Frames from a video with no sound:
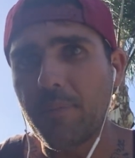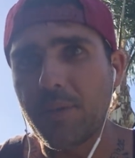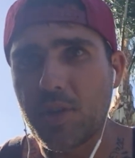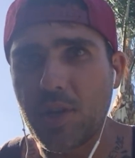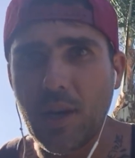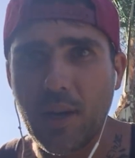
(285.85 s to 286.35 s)
and
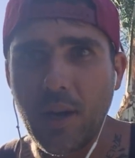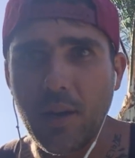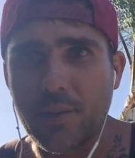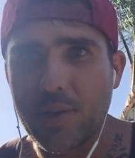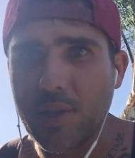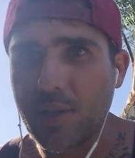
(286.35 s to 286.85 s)
the shot
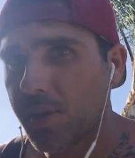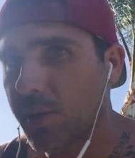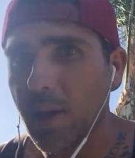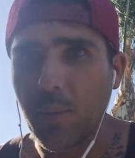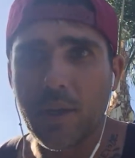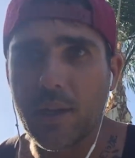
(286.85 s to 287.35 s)
caller says,
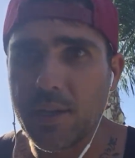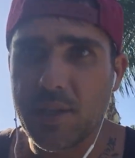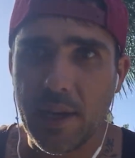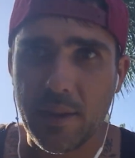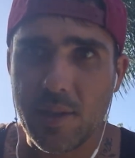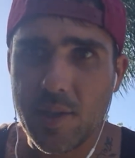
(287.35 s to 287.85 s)
okay, we need to
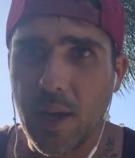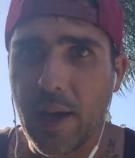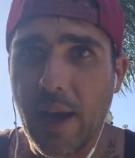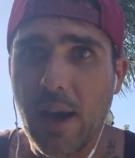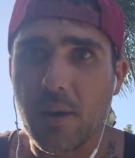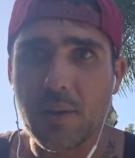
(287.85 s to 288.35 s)
take this
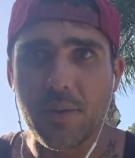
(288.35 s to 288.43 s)
guy out.